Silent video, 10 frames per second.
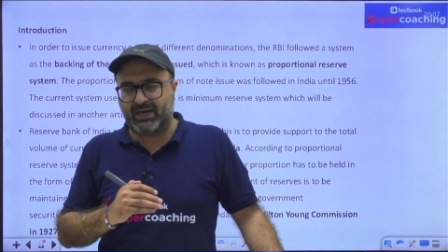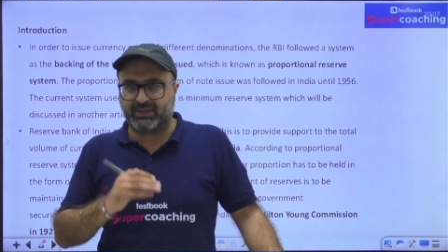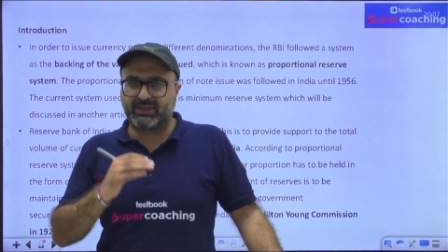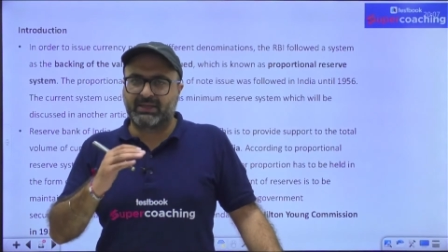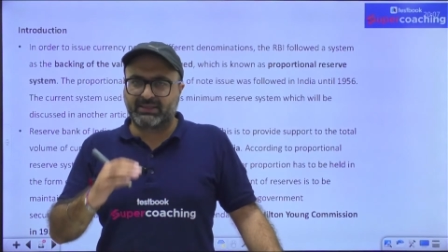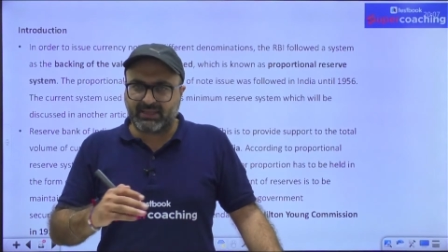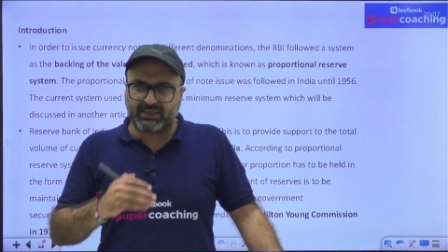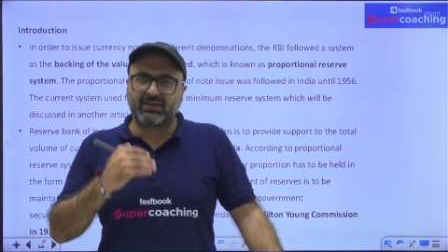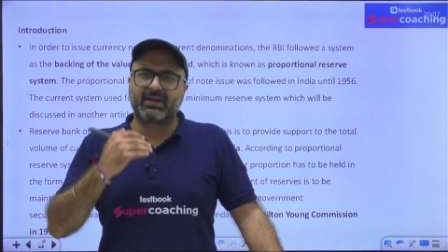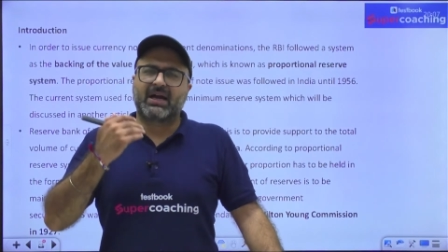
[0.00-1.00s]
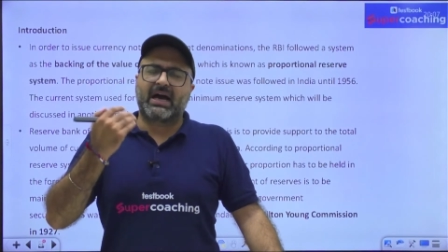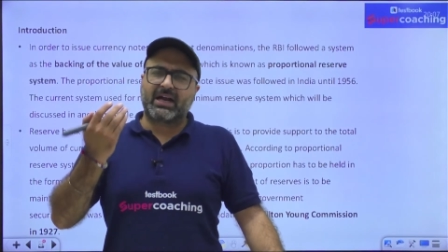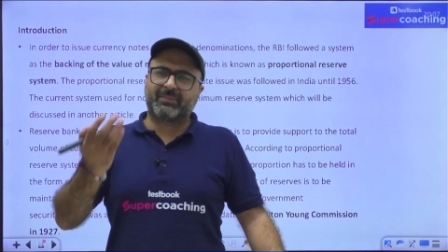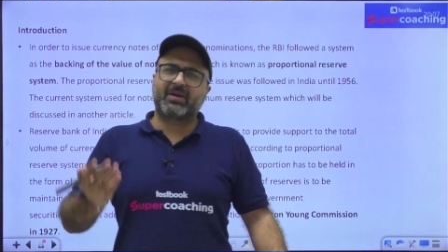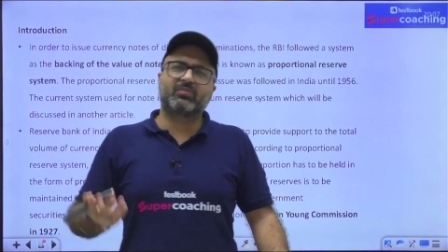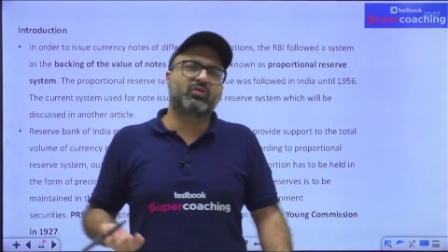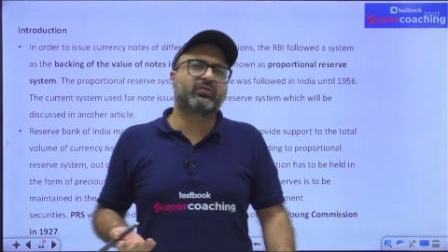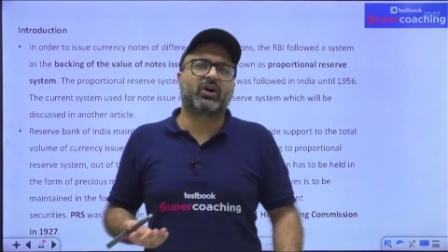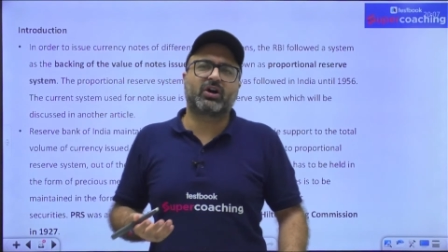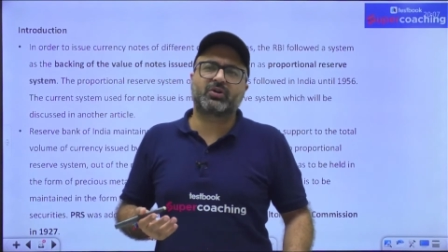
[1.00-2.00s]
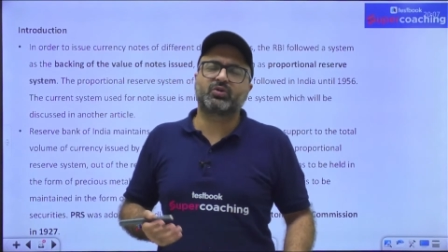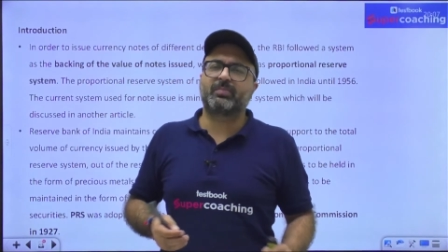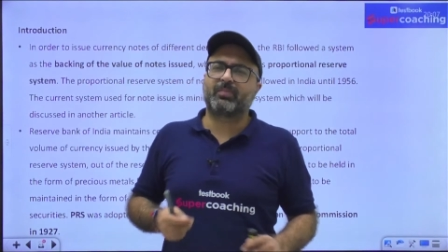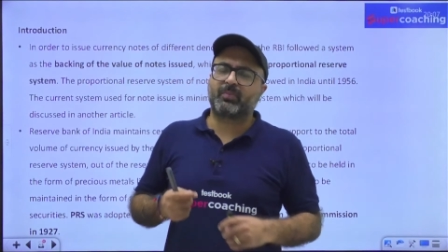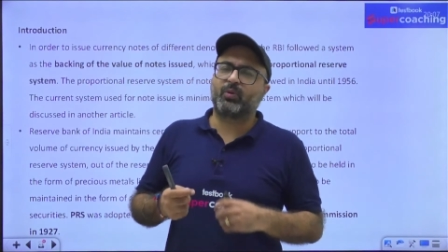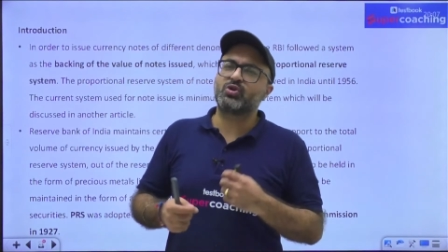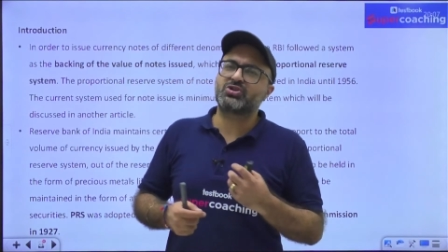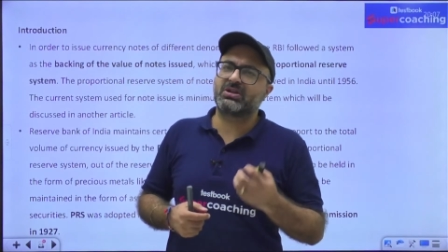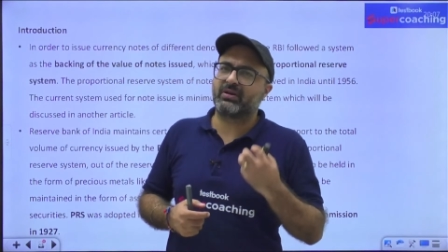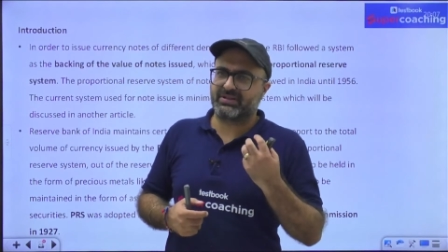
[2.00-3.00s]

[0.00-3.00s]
Then RBI moved on to the proportional reserve